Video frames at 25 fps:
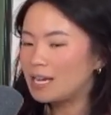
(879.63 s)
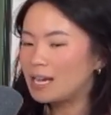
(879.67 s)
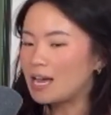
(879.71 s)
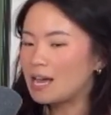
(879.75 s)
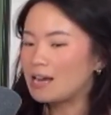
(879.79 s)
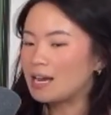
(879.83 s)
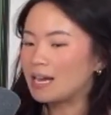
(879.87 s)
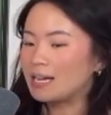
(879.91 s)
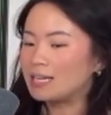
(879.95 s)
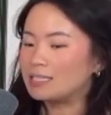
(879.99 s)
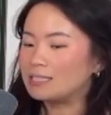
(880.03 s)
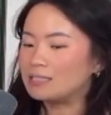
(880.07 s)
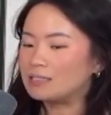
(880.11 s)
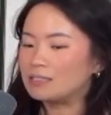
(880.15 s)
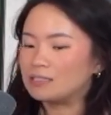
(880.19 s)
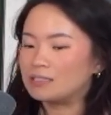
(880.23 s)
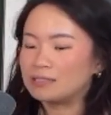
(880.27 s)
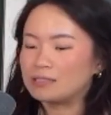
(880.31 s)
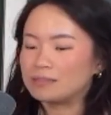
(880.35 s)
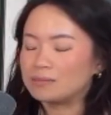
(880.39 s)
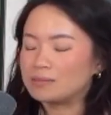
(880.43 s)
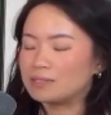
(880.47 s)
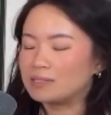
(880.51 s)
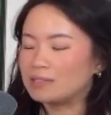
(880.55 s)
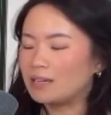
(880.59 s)
and I
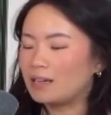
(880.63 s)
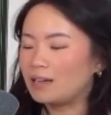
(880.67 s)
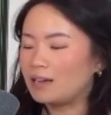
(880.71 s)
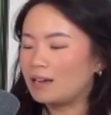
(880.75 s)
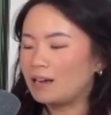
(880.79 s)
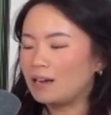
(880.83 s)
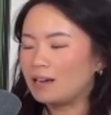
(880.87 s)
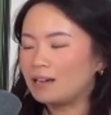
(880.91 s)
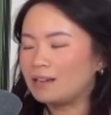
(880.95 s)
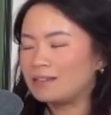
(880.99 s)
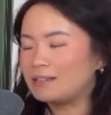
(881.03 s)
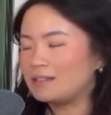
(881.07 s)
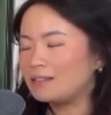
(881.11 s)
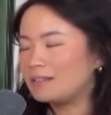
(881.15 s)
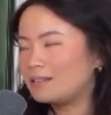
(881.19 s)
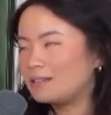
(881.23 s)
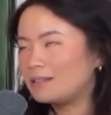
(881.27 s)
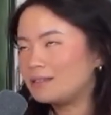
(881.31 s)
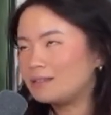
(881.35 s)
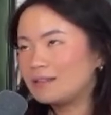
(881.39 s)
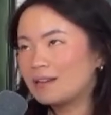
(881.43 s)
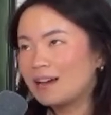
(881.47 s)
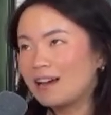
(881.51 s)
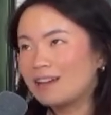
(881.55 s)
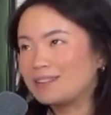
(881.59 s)
just was like, I
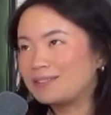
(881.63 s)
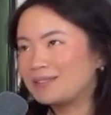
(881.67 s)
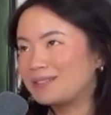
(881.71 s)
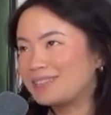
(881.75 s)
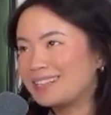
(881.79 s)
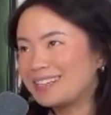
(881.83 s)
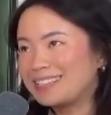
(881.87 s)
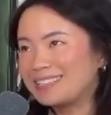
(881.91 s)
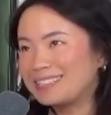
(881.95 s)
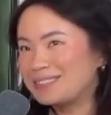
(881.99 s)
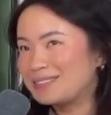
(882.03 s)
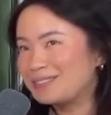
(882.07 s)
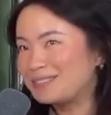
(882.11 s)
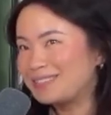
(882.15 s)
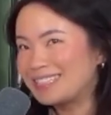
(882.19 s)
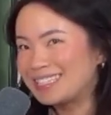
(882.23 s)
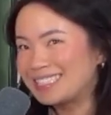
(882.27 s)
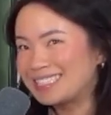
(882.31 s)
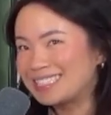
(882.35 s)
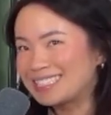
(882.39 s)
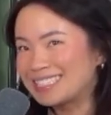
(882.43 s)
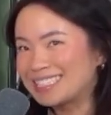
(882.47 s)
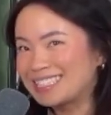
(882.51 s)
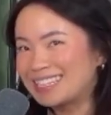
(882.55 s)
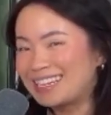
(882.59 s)
don't think I could do
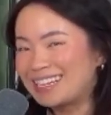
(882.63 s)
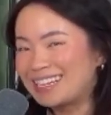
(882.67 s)
this.